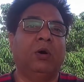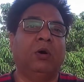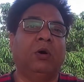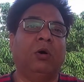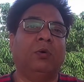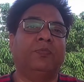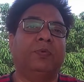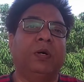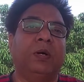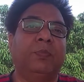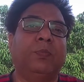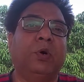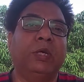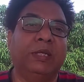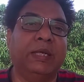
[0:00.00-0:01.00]
of
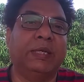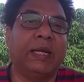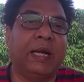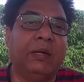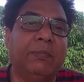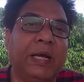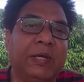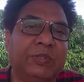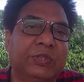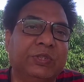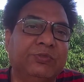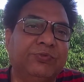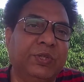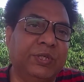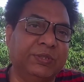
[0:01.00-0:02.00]
polyketide
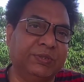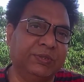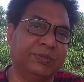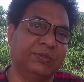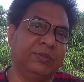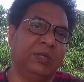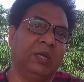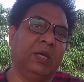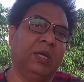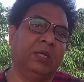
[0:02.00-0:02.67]
biosynthesis.